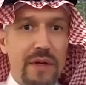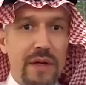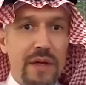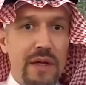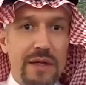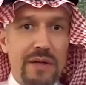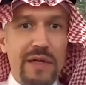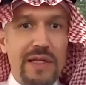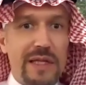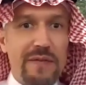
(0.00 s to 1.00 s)
and the
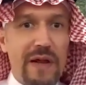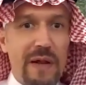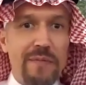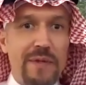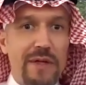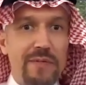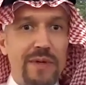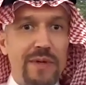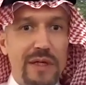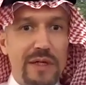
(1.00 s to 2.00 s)
Red Sea Development
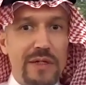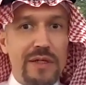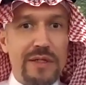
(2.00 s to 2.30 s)
Company is